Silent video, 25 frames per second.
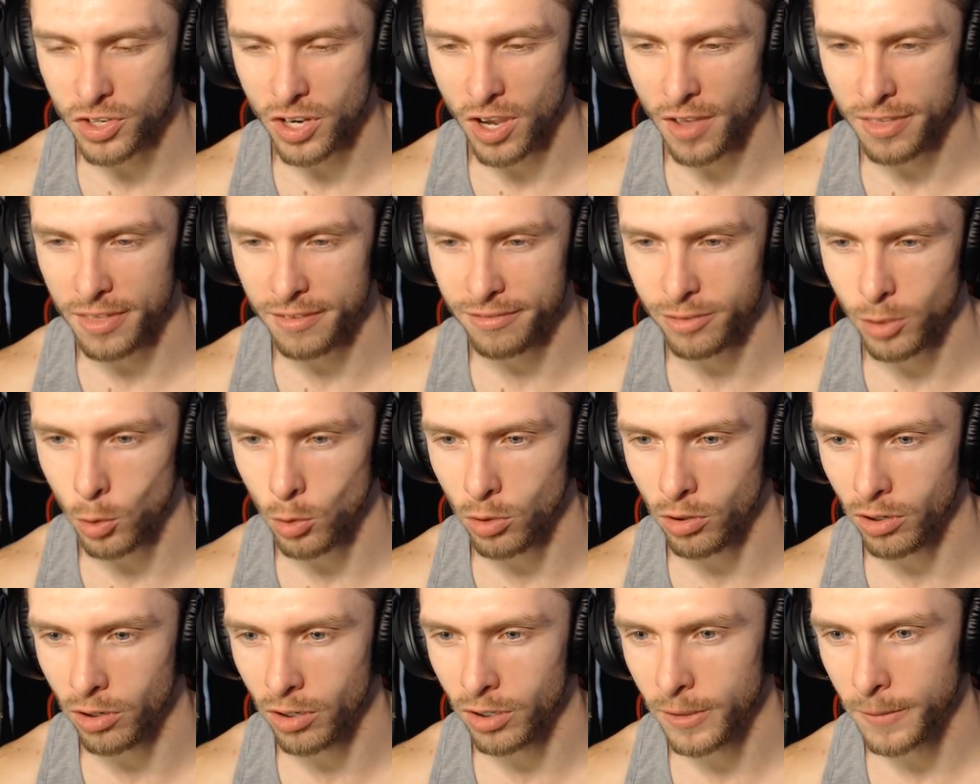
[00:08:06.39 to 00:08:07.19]
or just on the
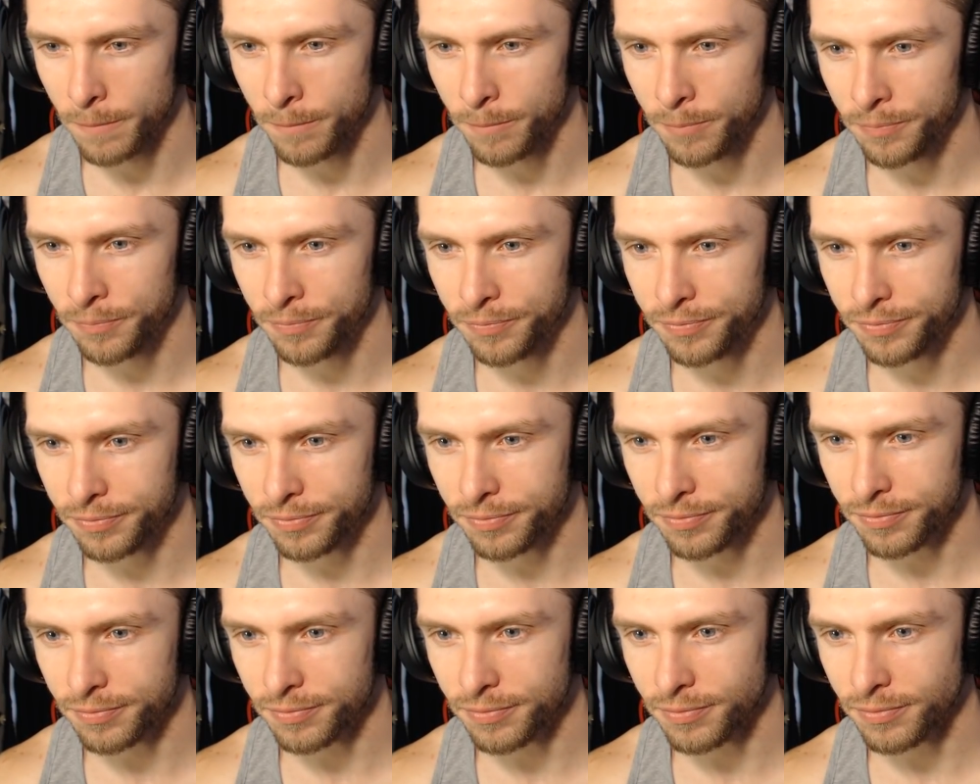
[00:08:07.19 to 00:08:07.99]
floor.
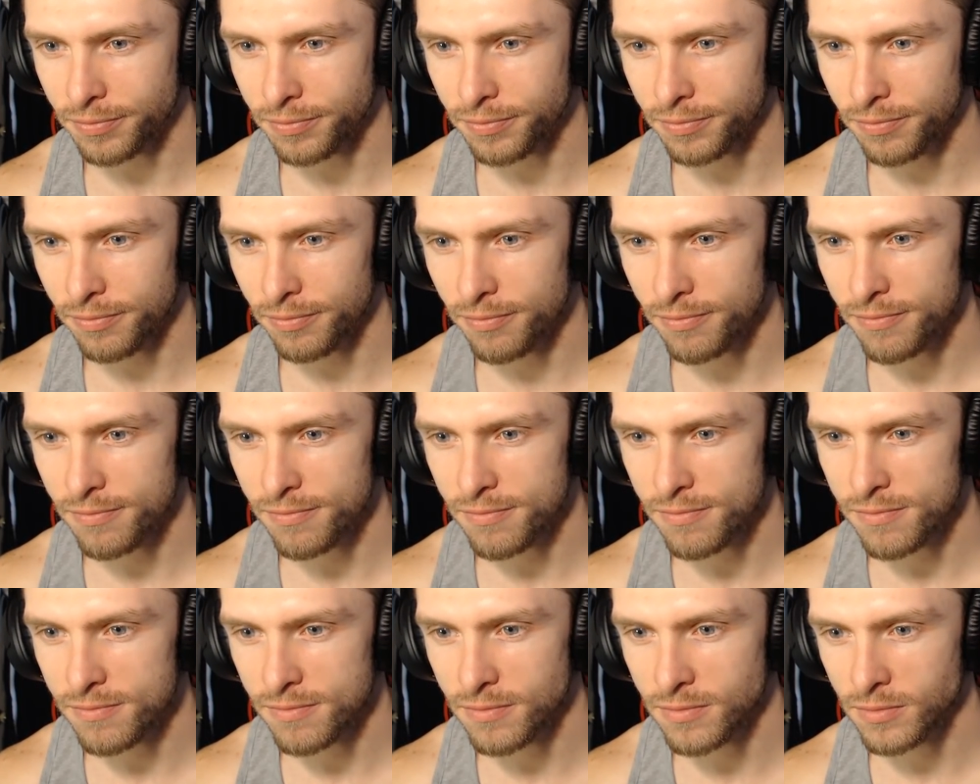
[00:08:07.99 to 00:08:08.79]
Chica!
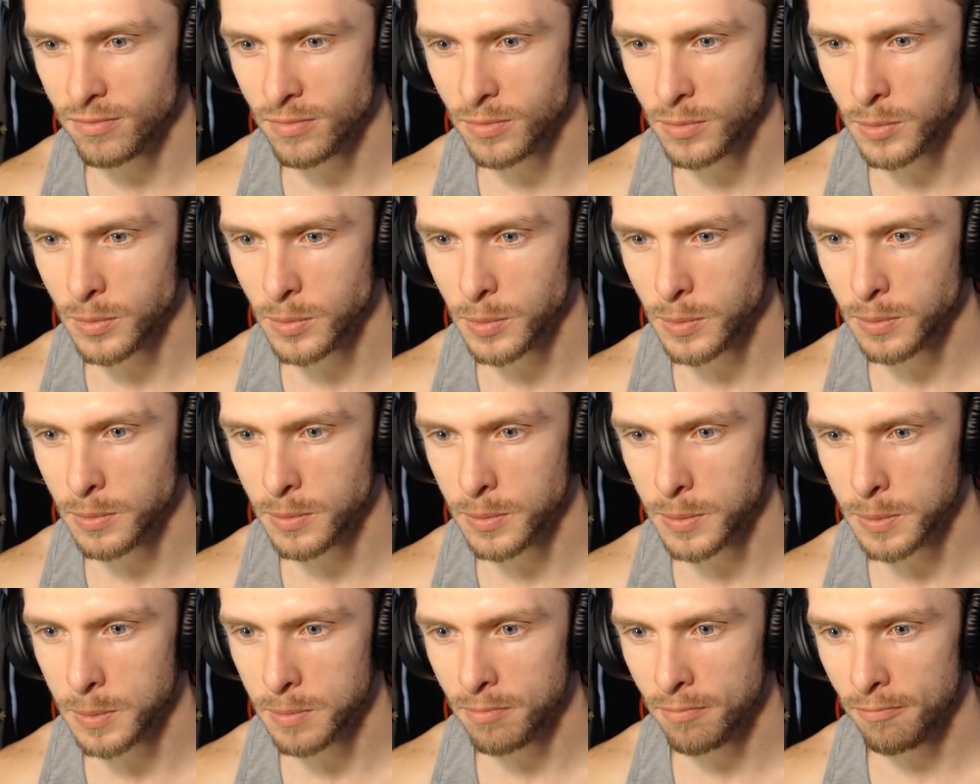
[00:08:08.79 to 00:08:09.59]

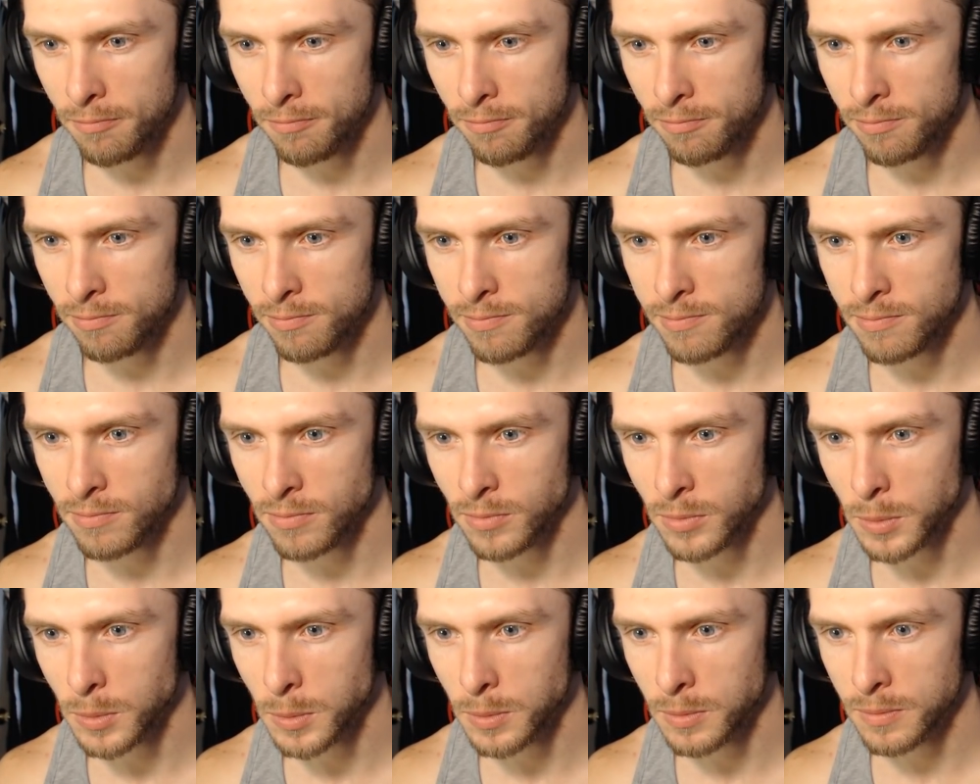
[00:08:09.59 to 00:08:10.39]
Ah!
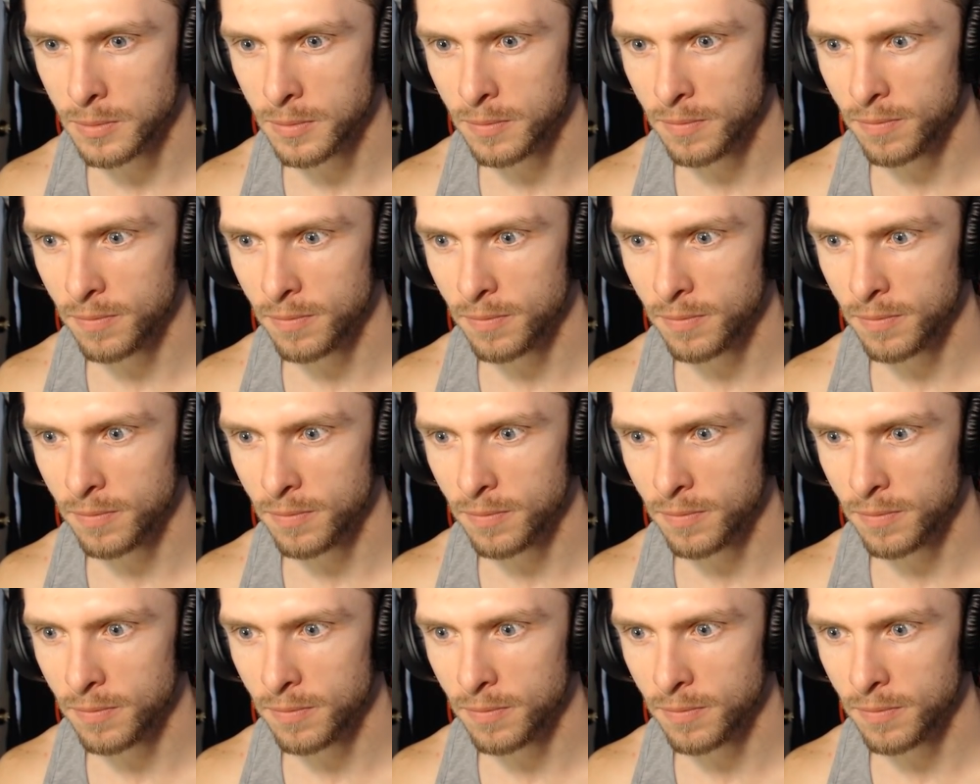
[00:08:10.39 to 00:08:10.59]
What?